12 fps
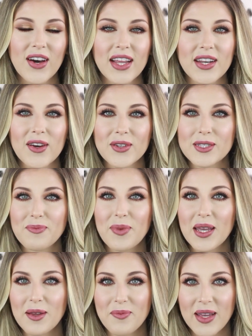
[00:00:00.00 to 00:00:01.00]
I know it's
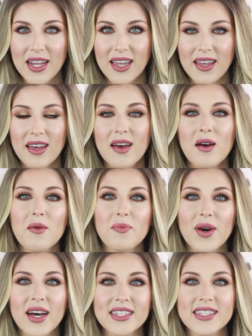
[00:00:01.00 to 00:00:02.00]
been a minute,
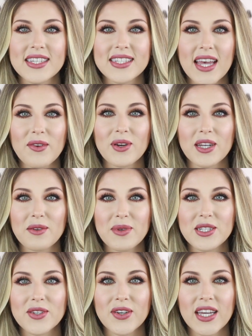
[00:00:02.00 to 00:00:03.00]
but today we're going to
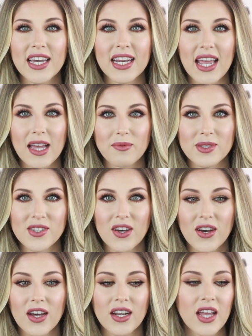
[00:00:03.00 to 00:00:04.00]
be doing an
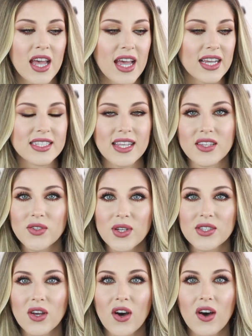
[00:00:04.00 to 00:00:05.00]
Amazon
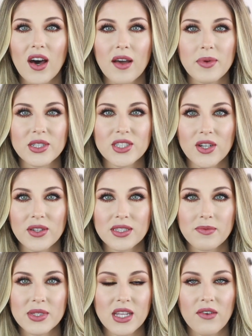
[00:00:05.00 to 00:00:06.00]
accessories haul. I've been showing
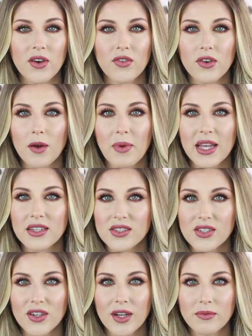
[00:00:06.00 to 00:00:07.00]
some stuff over on my
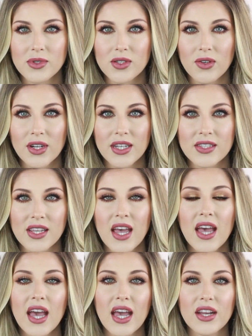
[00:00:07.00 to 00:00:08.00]
Instagram stories
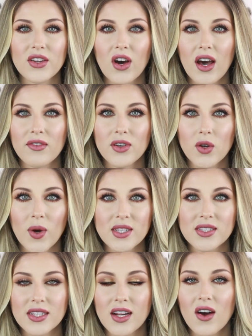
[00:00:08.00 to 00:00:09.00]
and y'all have
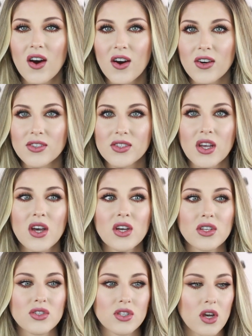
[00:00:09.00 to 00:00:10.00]
requested hauls.
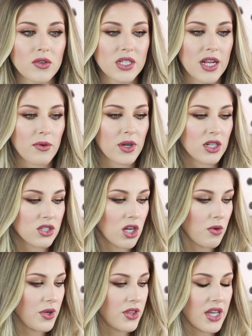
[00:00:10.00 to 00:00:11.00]
So today we're going to
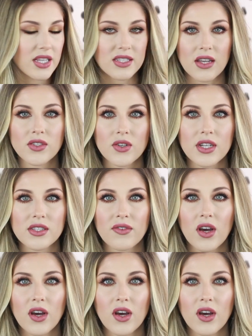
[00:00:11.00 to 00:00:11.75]
start with accessories.